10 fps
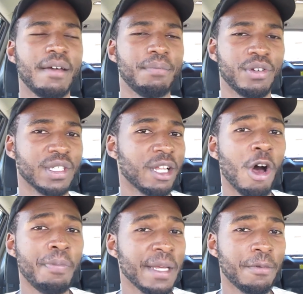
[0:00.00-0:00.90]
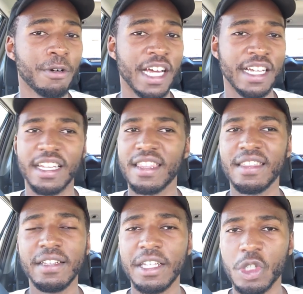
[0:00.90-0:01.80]
Because a lot of people that are
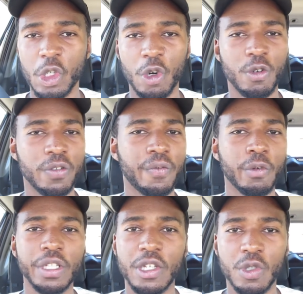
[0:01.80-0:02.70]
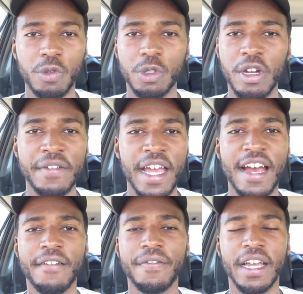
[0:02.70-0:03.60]
30 years old, 40 years old, don't even
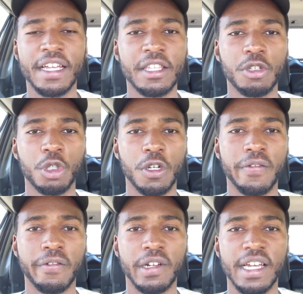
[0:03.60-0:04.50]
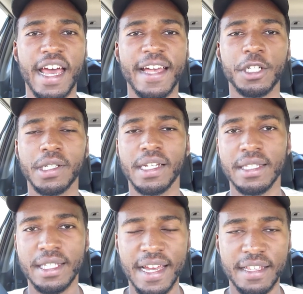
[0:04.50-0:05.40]
have anything to show for it, are actually
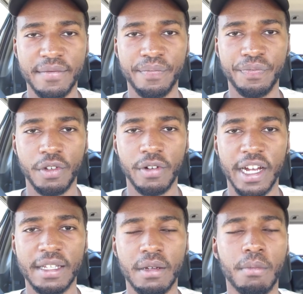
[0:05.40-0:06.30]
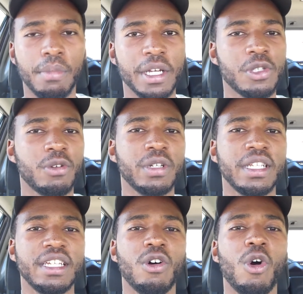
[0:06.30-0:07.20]
in debt, right? But it's not
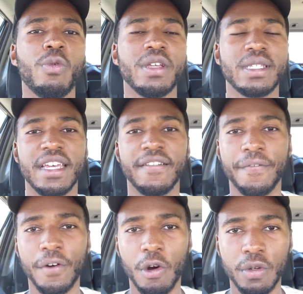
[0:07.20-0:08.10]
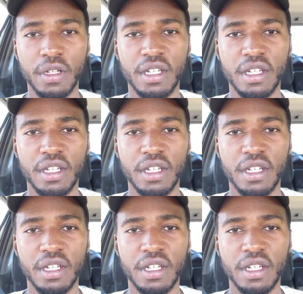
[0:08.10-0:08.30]
really always their fault.